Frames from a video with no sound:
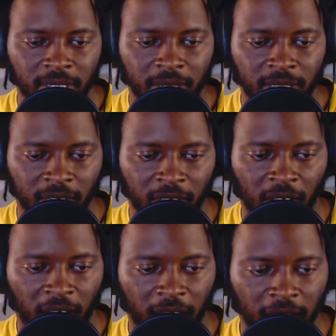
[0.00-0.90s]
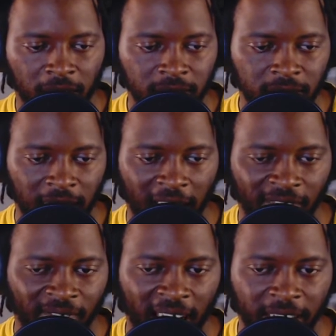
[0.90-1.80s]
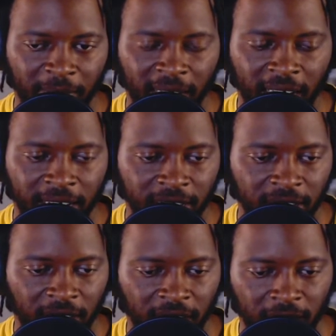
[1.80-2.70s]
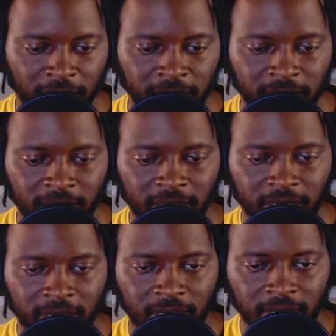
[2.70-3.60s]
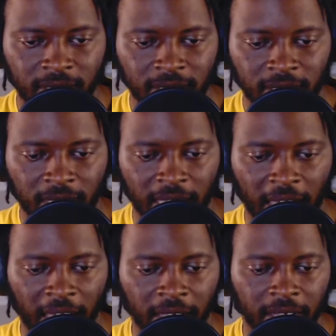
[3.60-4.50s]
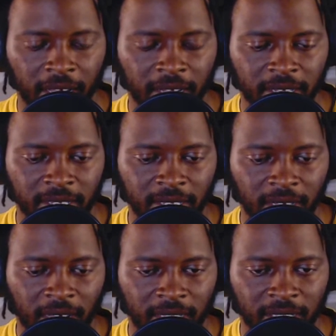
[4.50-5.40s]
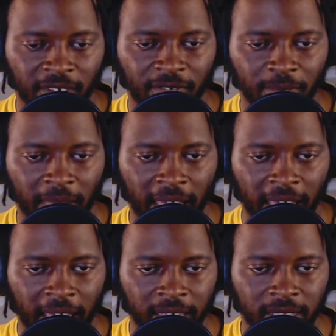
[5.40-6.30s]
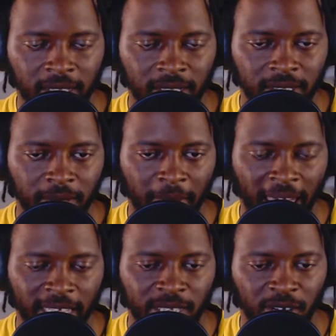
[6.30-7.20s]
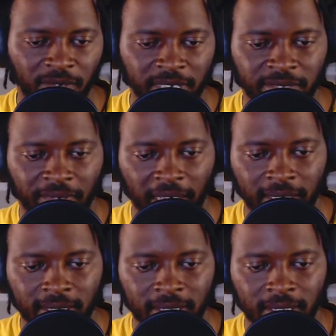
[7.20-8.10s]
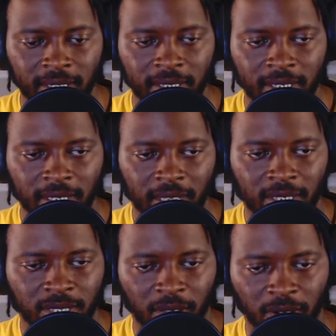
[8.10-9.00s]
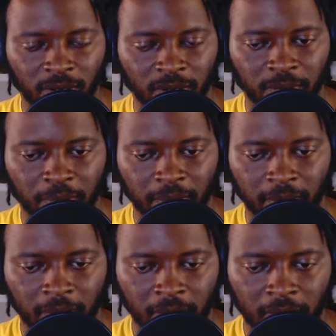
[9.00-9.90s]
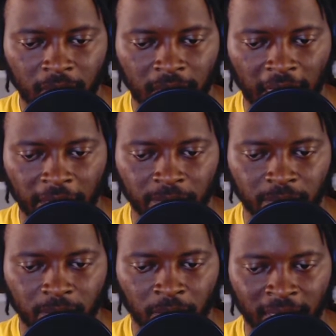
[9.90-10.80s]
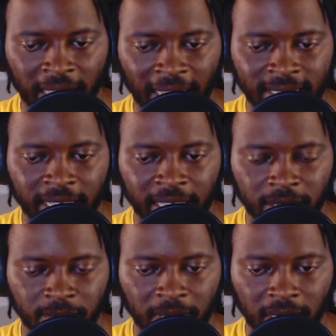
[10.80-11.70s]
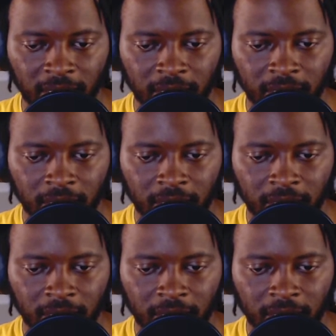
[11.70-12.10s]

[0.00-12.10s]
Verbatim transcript: the car. He got fire behind the car. He got a duffel bag, mask over his face. So, like, what that tells me,